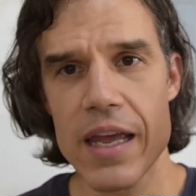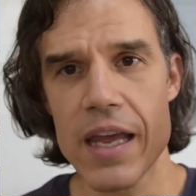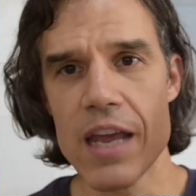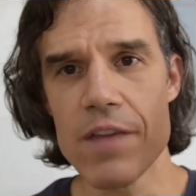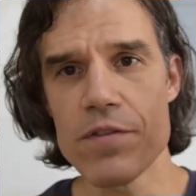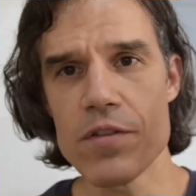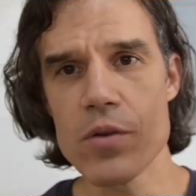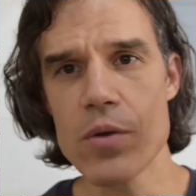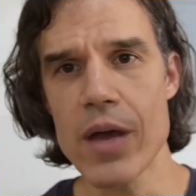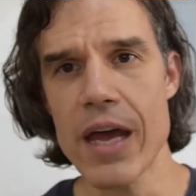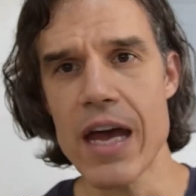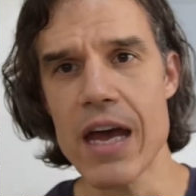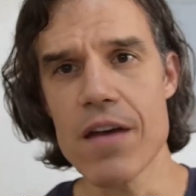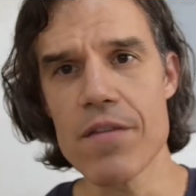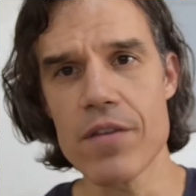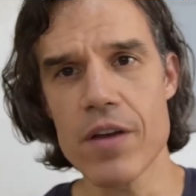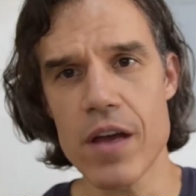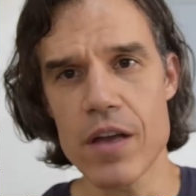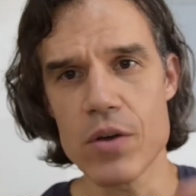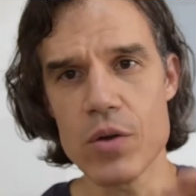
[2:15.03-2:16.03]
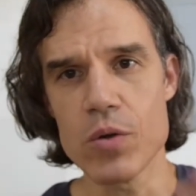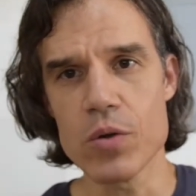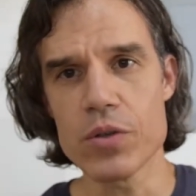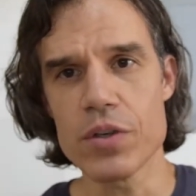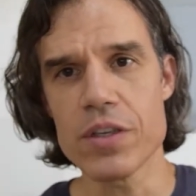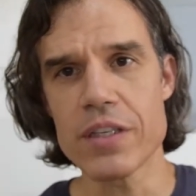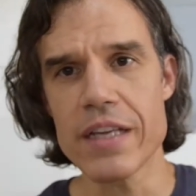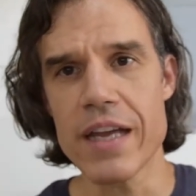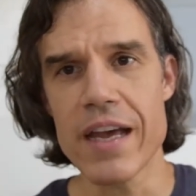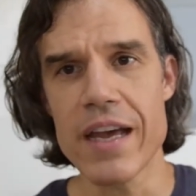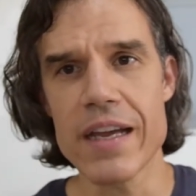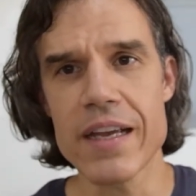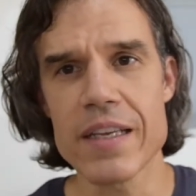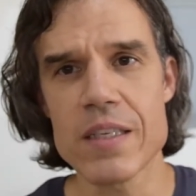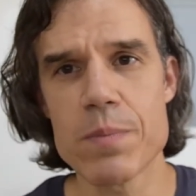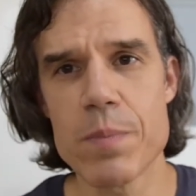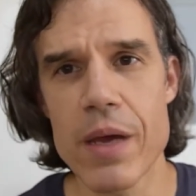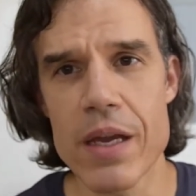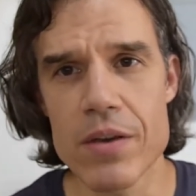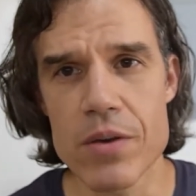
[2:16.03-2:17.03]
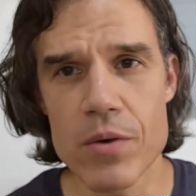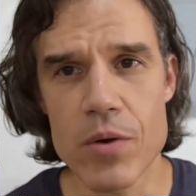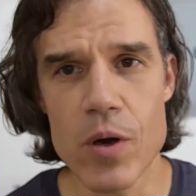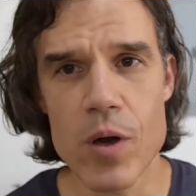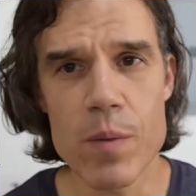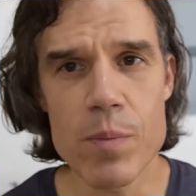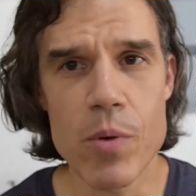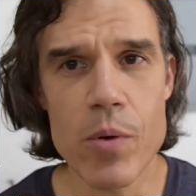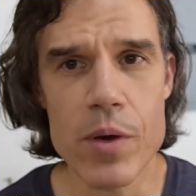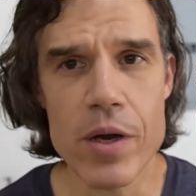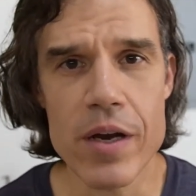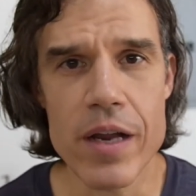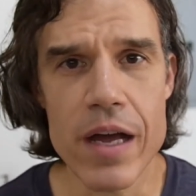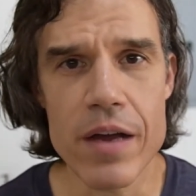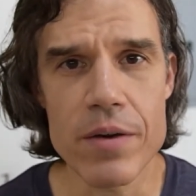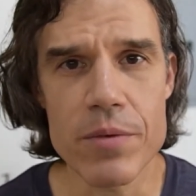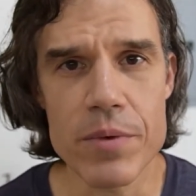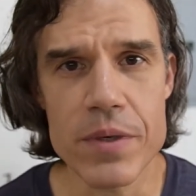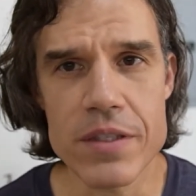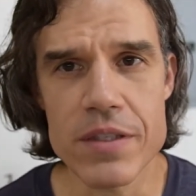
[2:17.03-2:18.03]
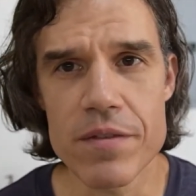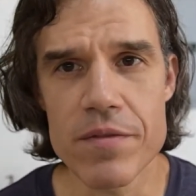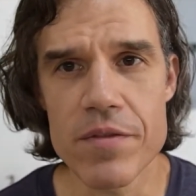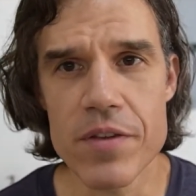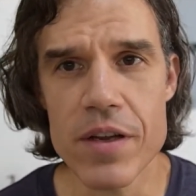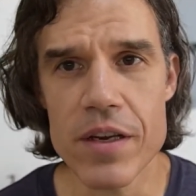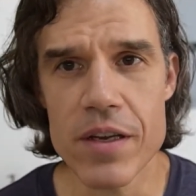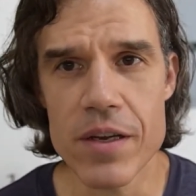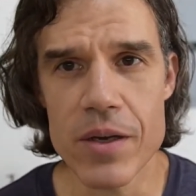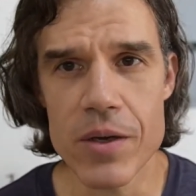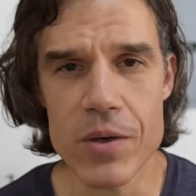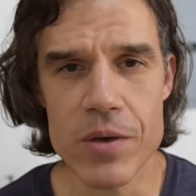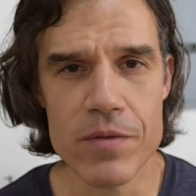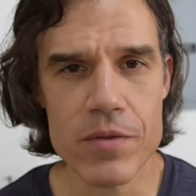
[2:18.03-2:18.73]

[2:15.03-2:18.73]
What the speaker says: if you have an older deck, as Ben DeGrow pointed out in a recent video,